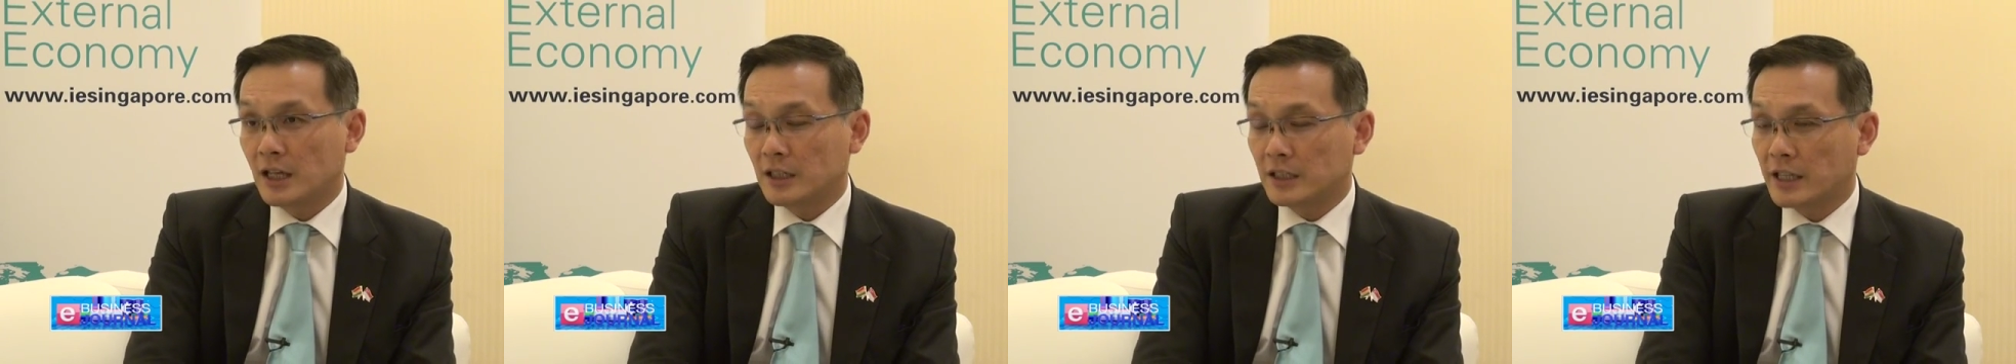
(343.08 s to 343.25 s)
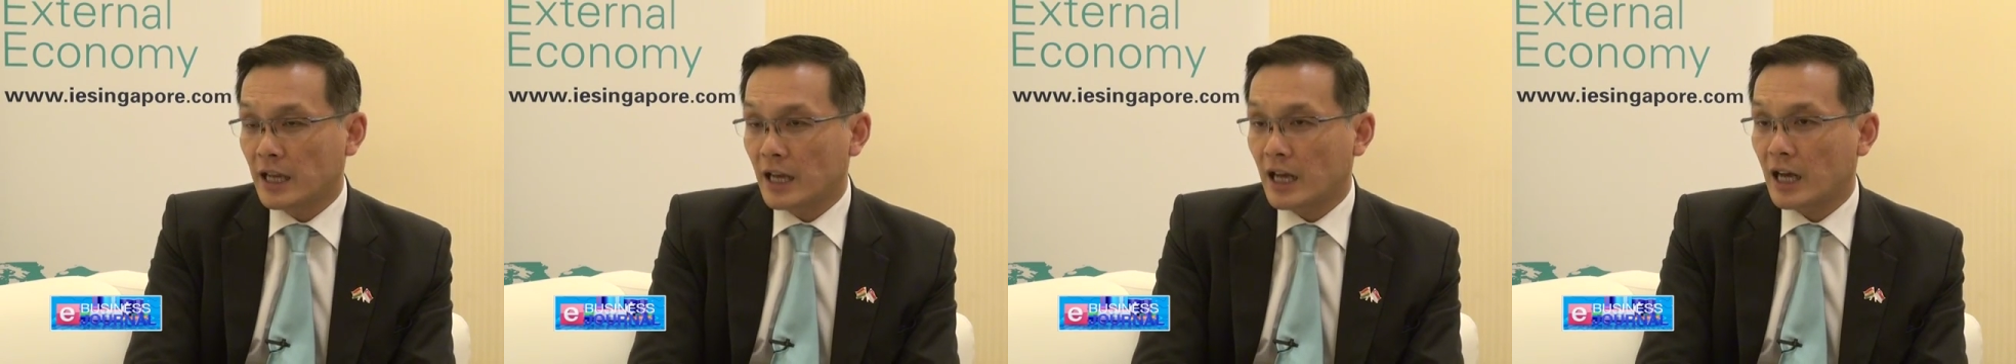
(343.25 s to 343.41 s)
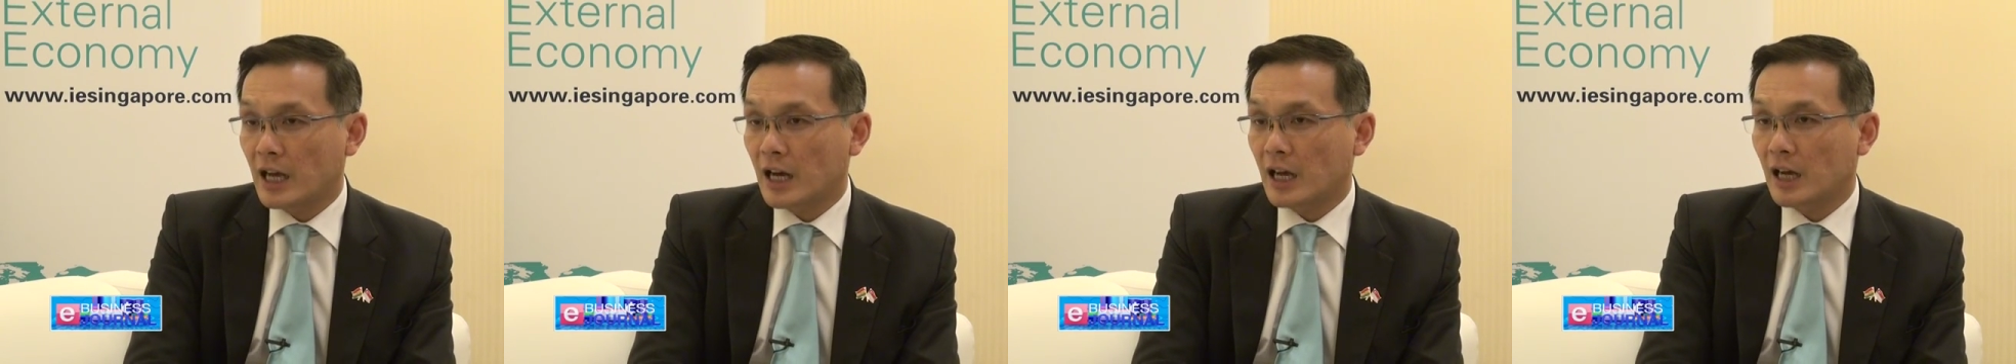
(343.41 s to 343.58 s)

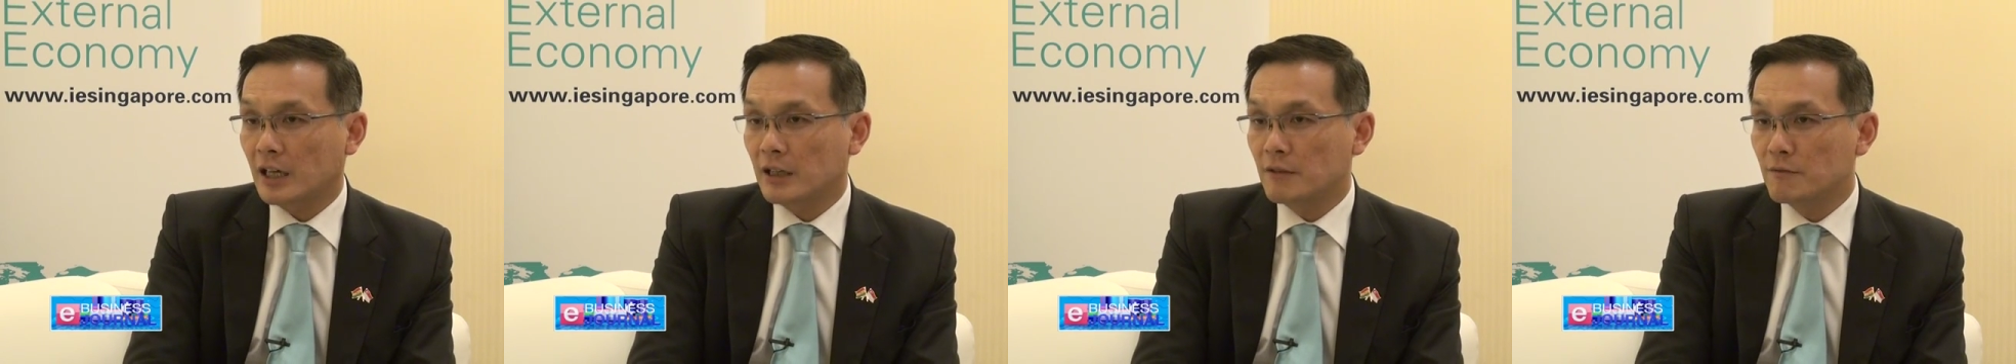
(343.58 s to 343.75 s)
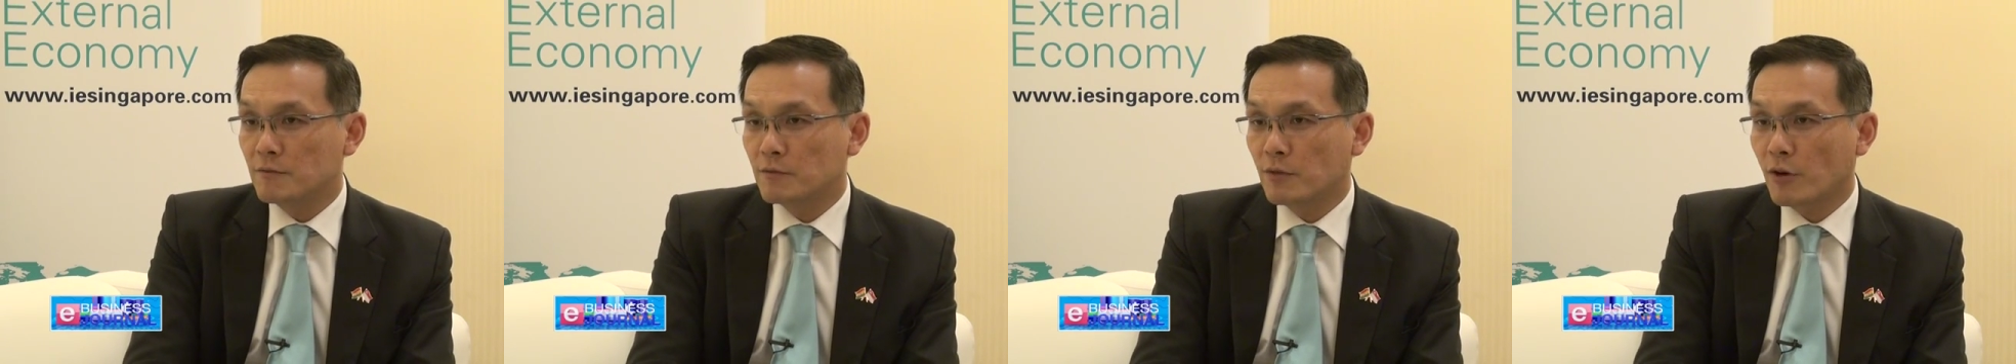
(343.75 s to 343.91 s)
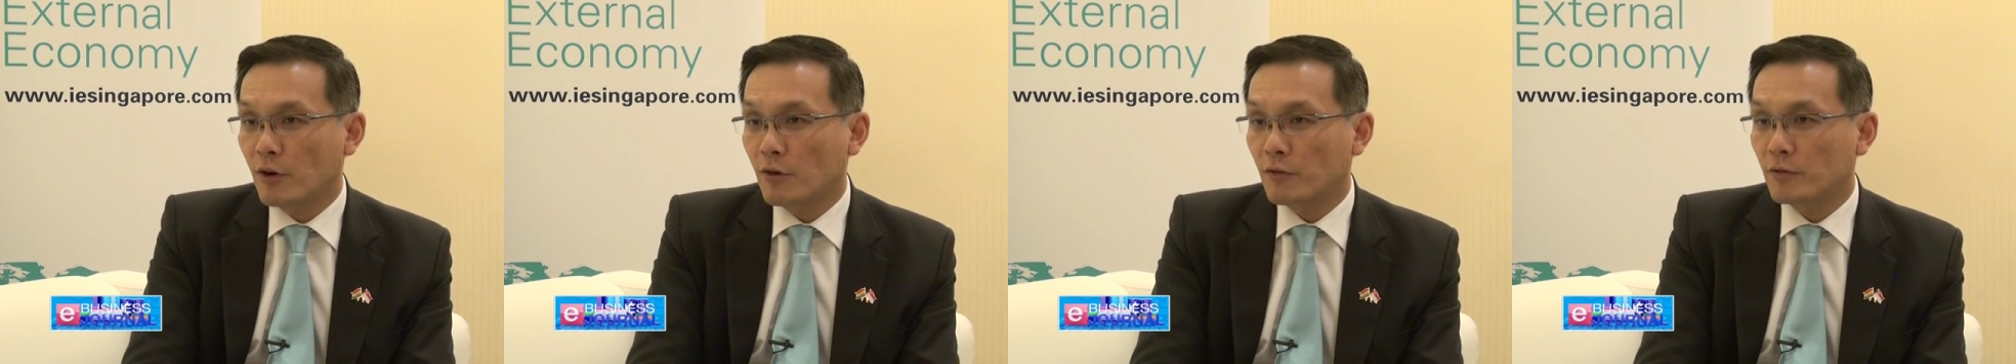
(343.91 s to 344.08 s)
that are
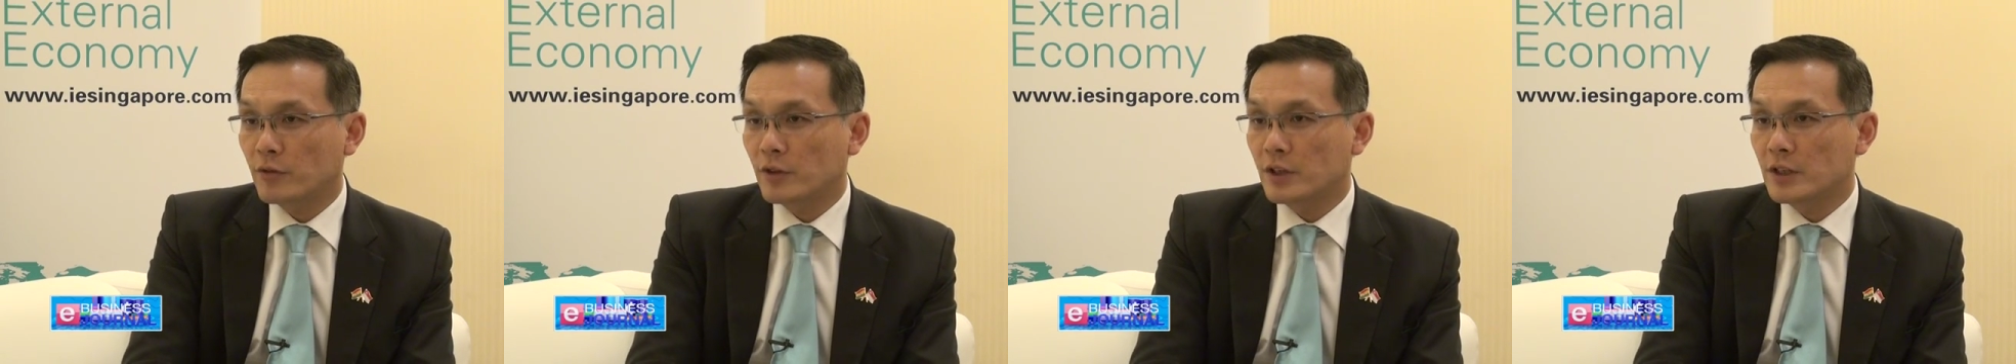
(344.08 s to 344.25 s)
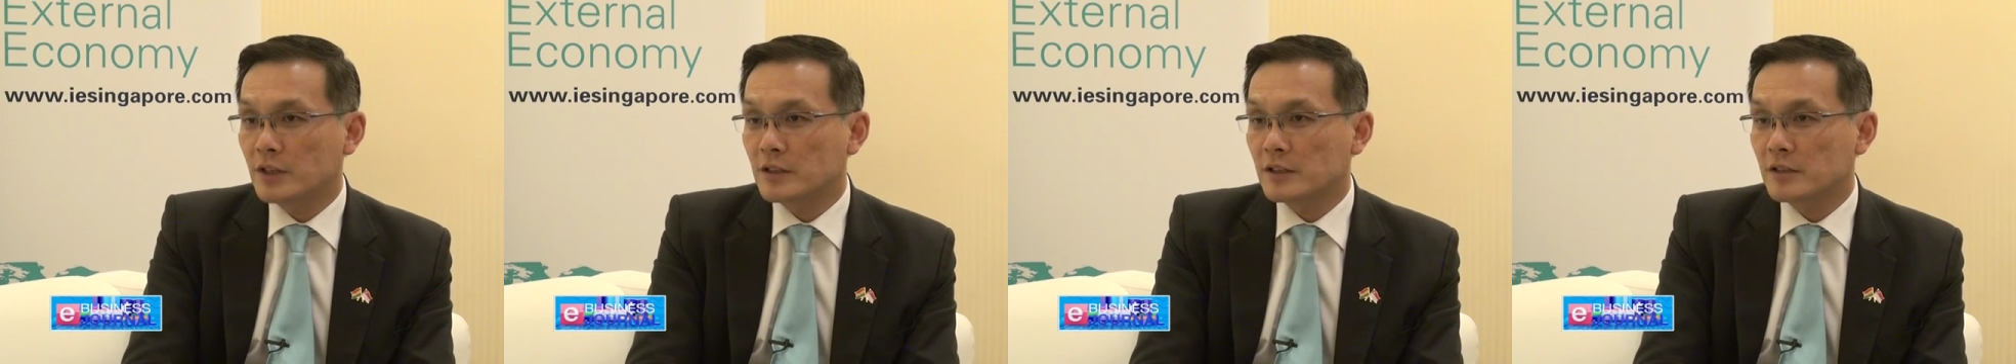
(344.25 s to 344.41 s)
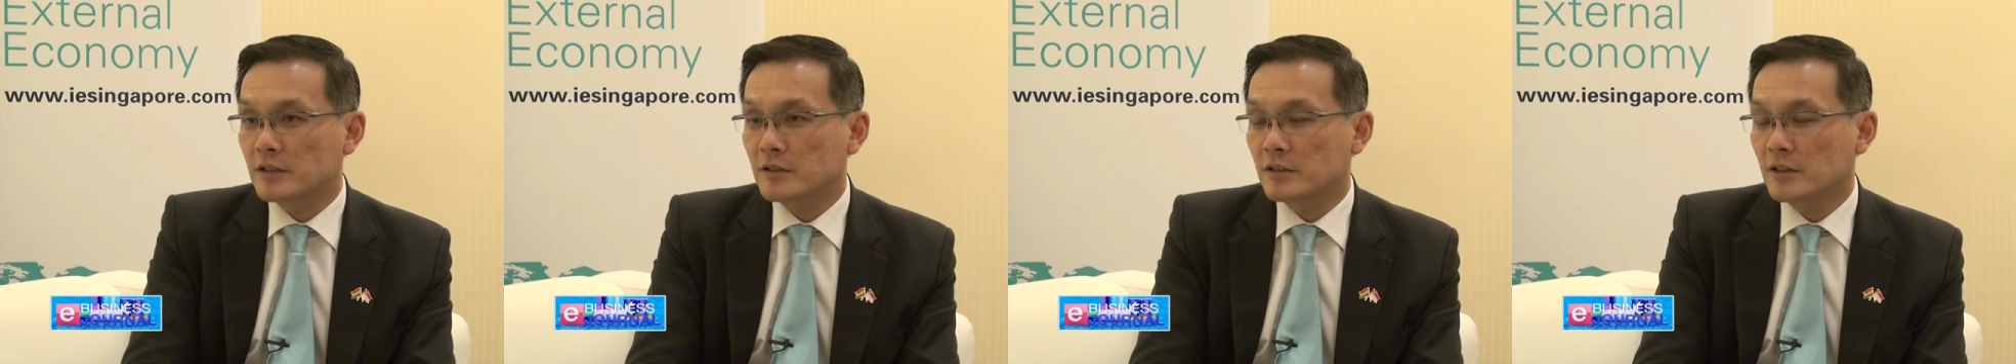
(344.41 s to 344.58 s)
involved
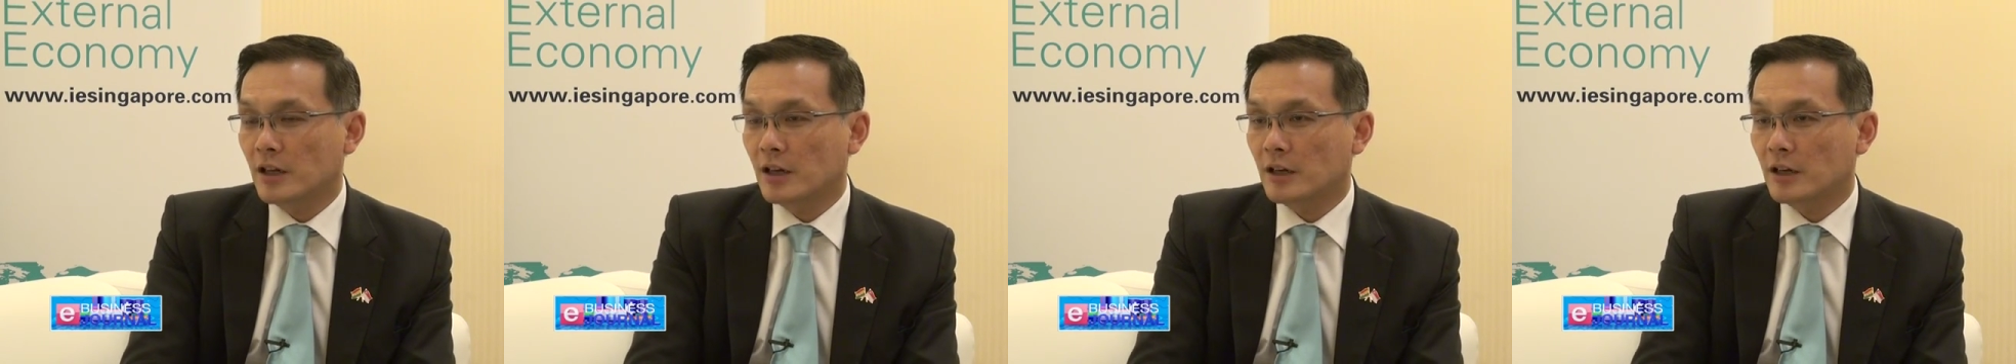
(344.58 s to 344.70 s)
in